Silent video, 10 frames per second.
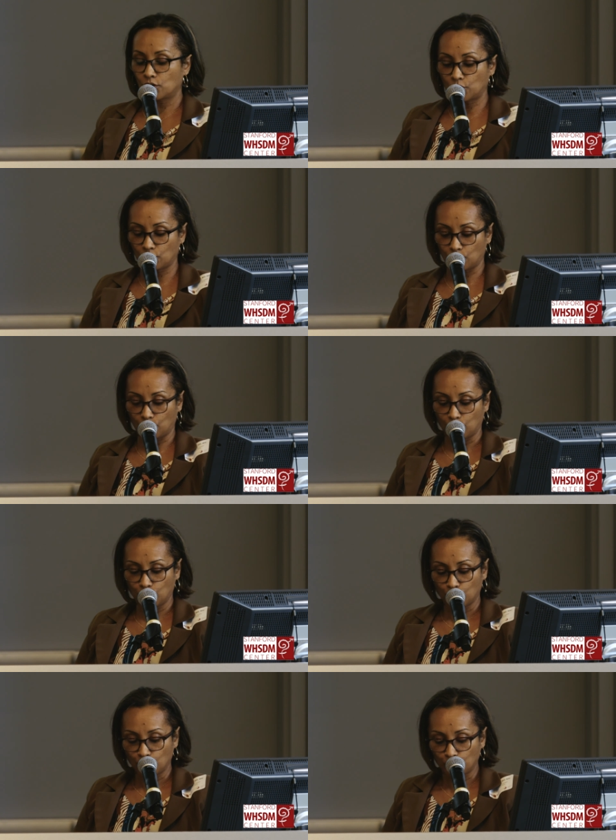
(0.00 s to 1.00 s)
to
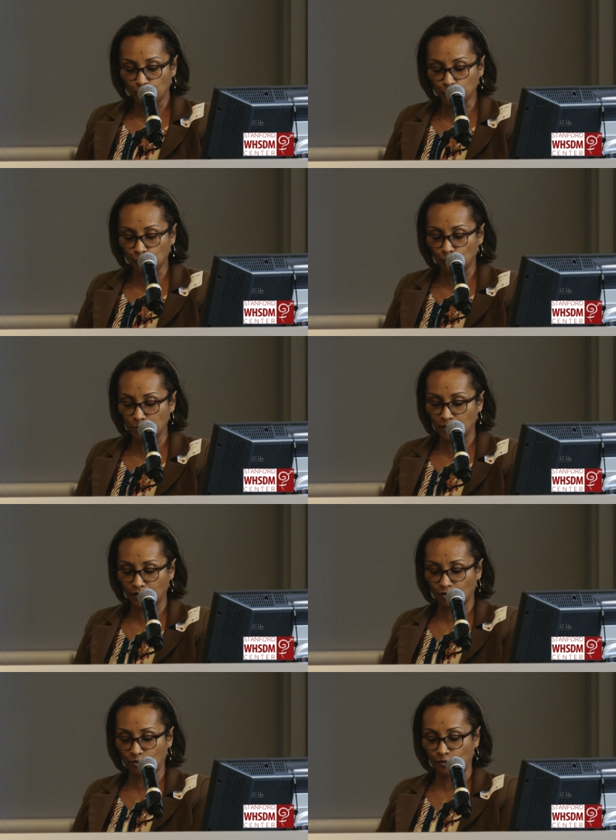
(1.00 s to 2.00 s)
put women
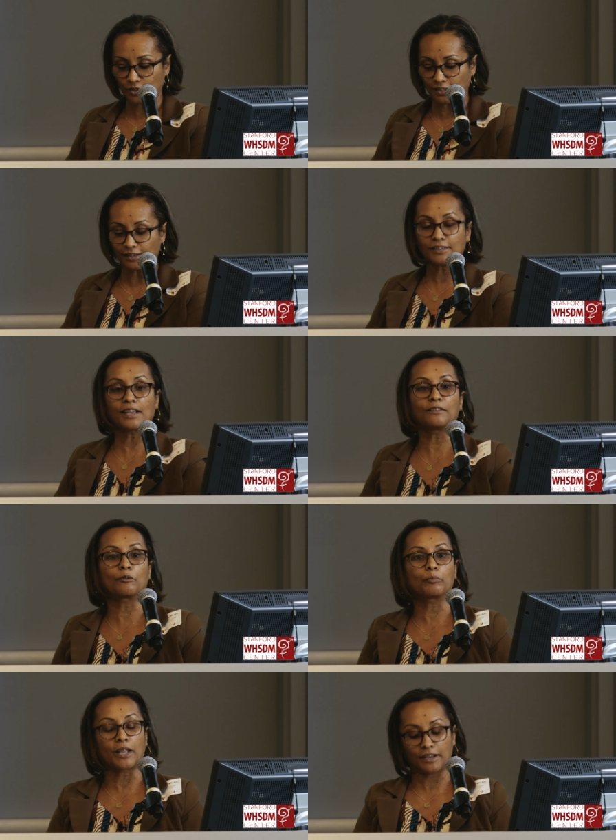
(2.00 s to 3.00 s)
and girls at the center
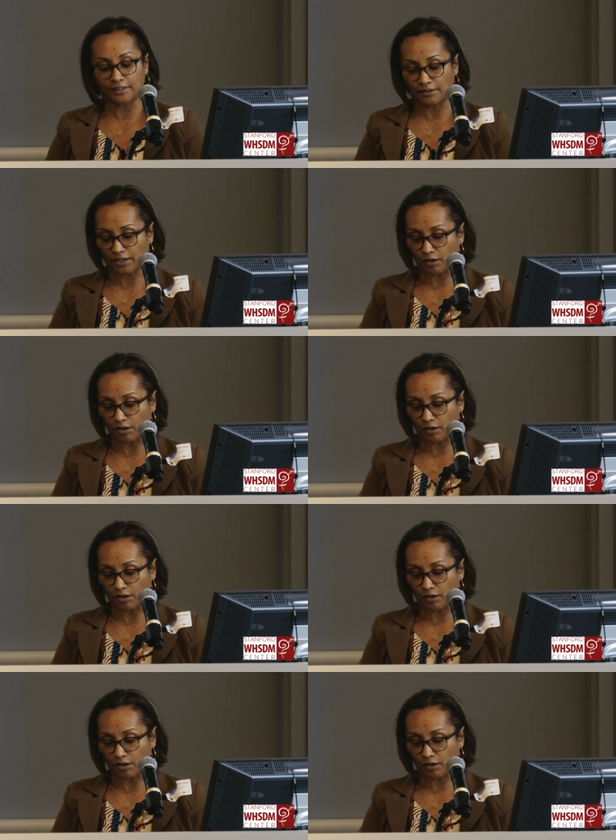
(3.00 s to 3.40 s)
of planetary